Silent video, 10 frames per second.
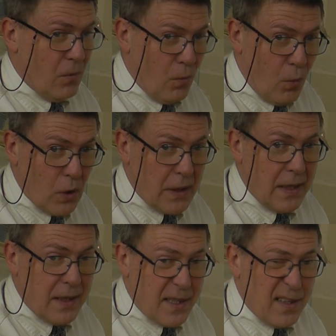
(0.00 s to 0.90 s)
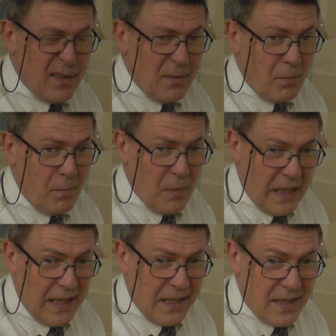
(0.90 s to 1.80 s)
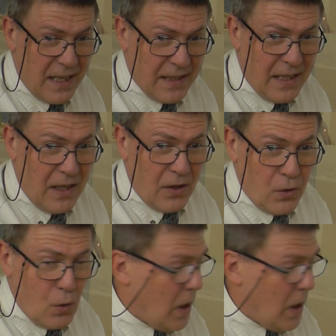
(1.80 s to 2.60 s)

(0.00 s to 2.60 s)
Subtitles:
would mean that you